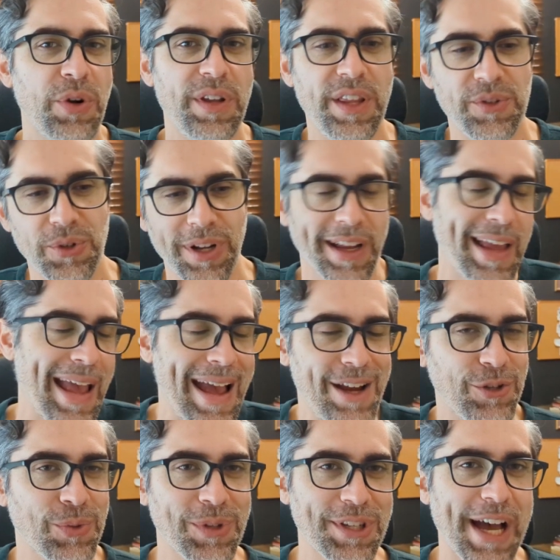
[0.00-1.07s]
the sort of
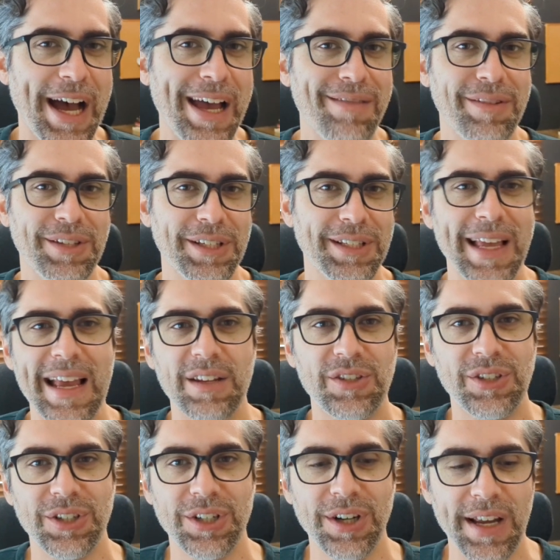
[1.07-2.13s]
casual dive into
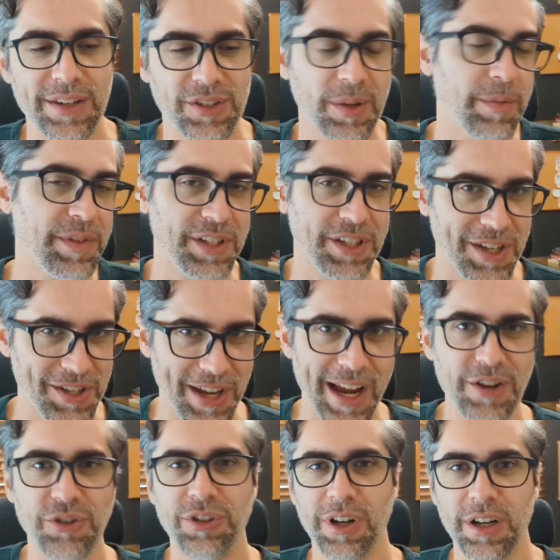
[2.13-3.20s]
Lancer and some of its
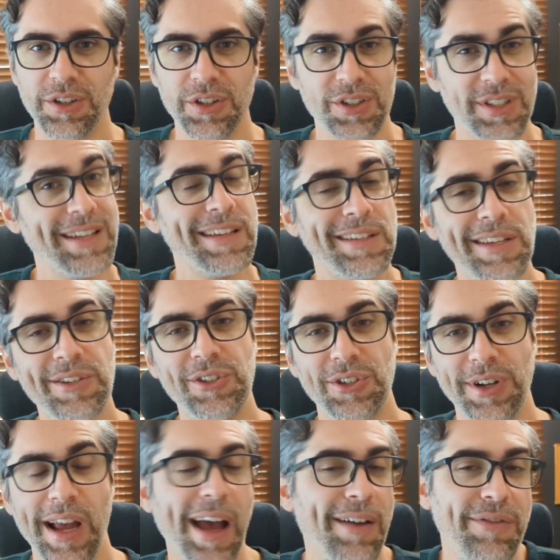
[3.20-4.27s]
design structures and its
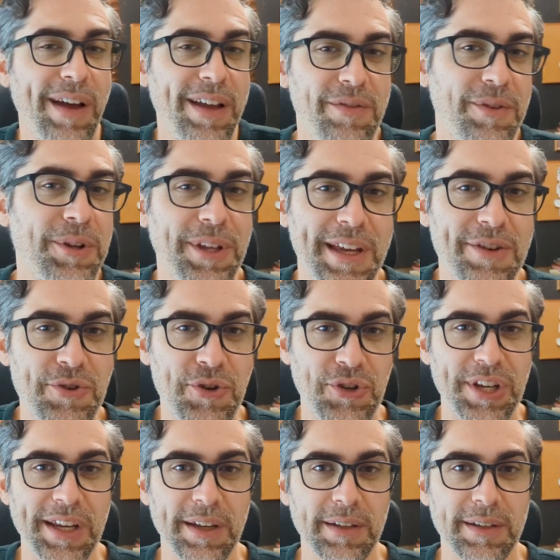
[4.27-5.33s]
history. I find it really interesting, and